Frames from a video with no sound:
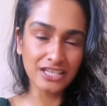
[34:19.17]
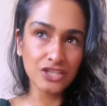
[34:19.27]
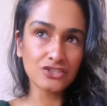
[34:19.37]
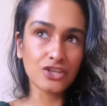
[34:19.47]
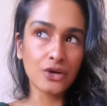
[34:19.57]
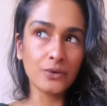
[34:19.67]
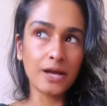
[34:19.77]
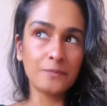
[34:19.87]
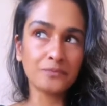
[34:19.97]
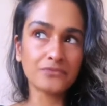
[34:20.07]
So
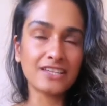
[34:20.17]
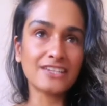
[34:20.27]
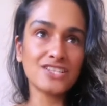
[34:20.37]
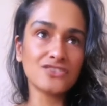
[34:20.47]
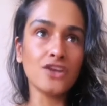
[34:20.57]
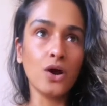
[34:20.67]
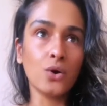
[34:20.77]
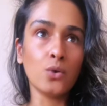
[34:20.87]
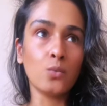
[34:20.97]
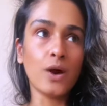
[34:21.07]
get to
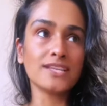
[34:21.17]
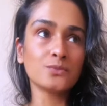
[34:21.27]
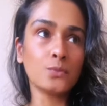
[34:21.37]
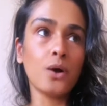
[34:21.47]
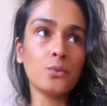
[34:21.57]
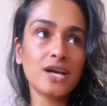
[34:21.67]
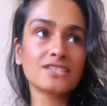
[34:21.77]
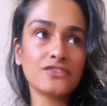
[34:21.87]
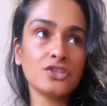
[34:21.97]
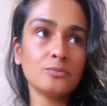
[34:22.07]
know what works for
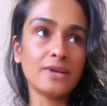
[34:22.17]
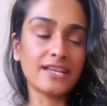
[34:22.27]
you best.